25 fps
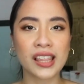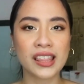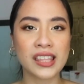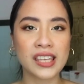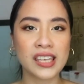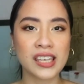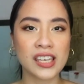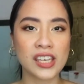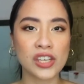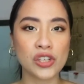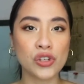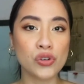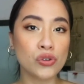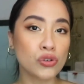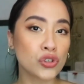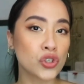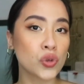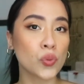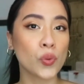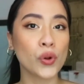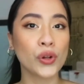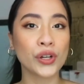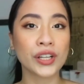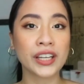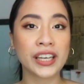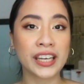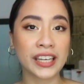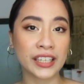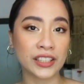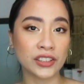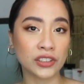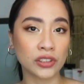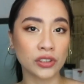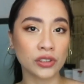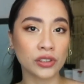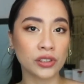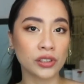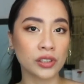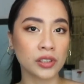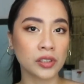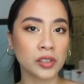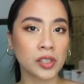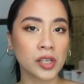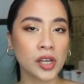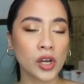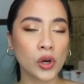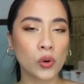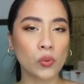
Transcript: the usual Kindle,